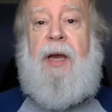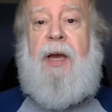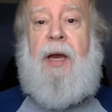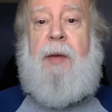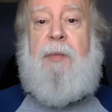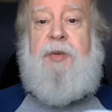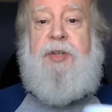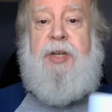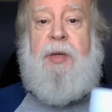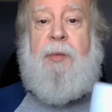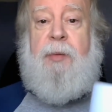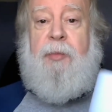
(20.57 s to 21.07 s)

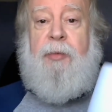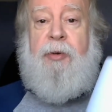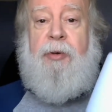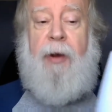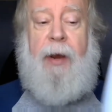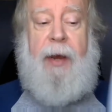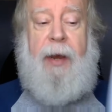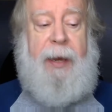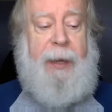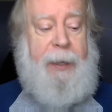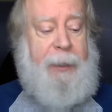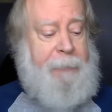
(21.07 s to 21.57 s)
I'm Jim
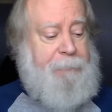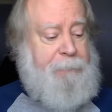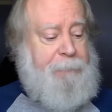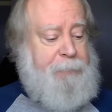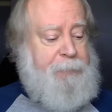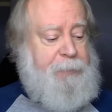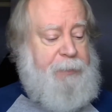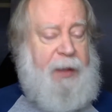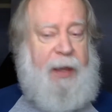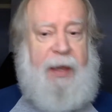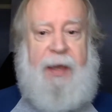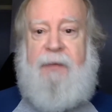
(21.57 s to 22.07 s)
Craig,
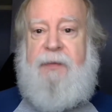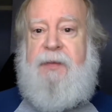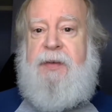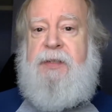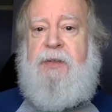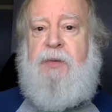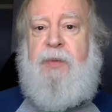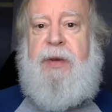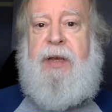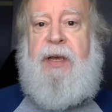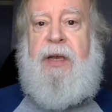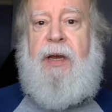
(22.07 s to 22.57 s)
and
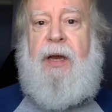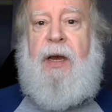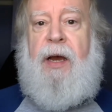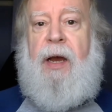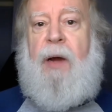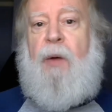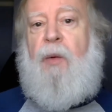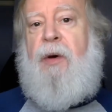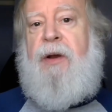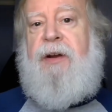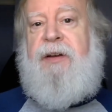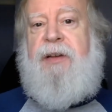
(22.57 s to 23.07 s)
this week
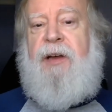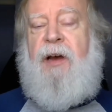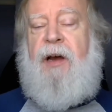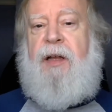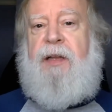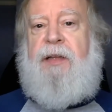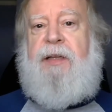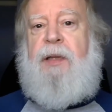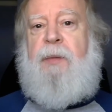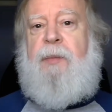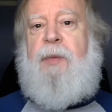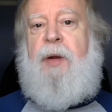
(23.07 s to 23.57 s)
I want to
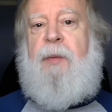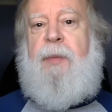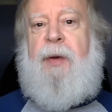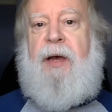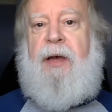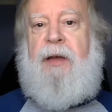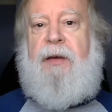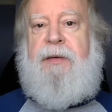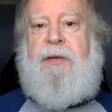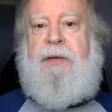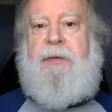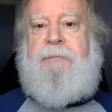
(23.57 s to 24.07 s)
talk a little bit
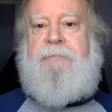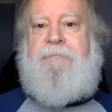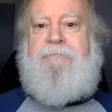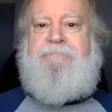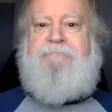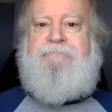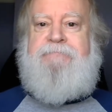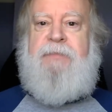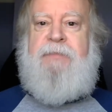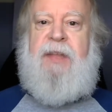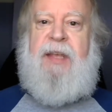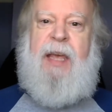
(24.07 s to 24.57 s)
about
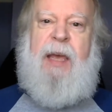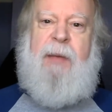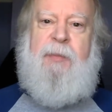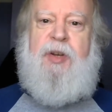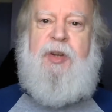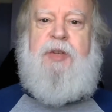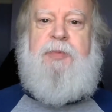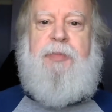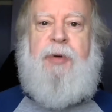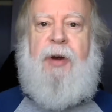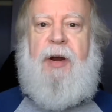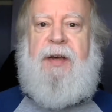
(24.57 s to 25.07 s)

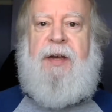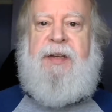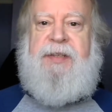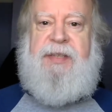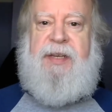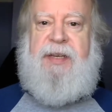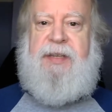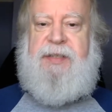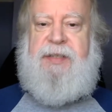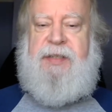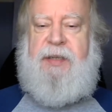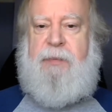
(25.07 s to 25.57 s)
image
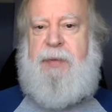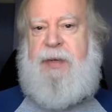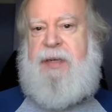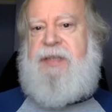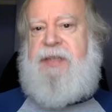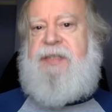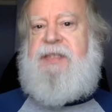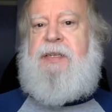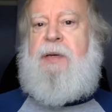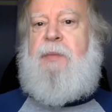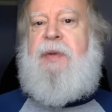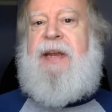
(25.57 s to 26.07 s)
processing
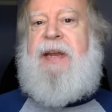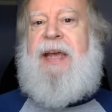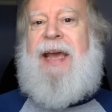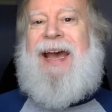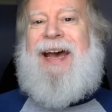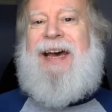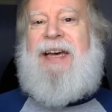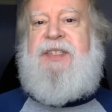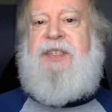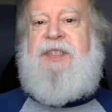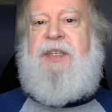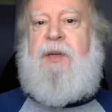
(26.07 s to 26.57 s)
because somebody
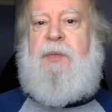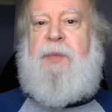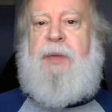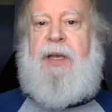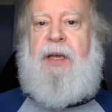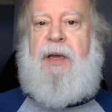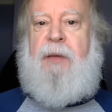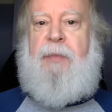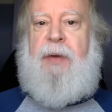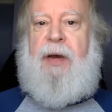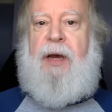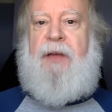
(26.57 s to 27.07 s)
asked
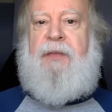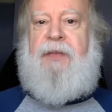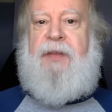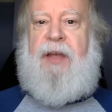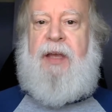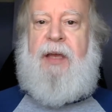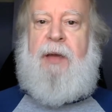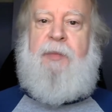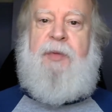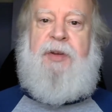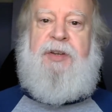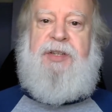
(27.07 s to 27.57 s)
me about
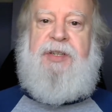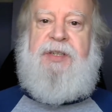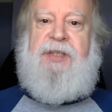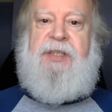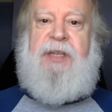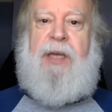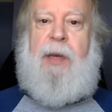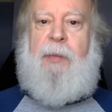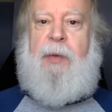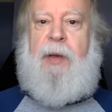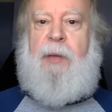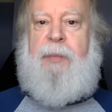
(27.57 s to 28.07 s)
the images
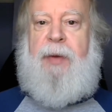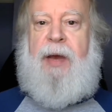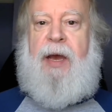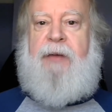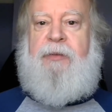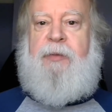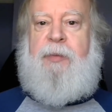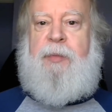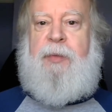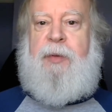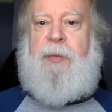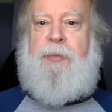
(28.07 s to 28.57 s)
coming back
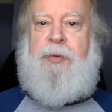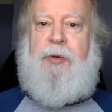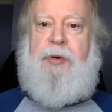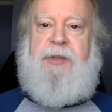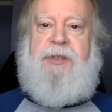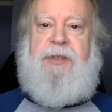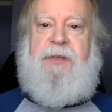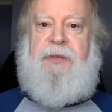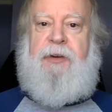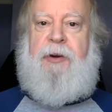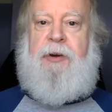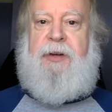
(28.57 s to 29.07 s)
from the
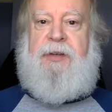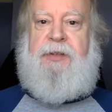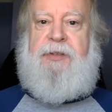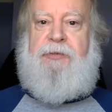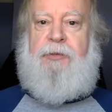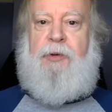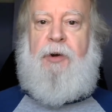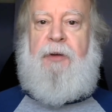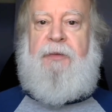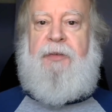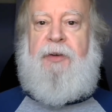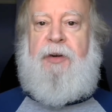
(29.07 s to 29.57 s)
Perseverance
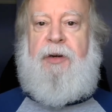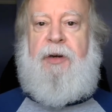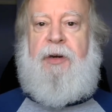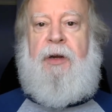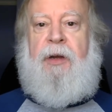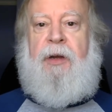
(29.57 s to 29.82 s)
rover,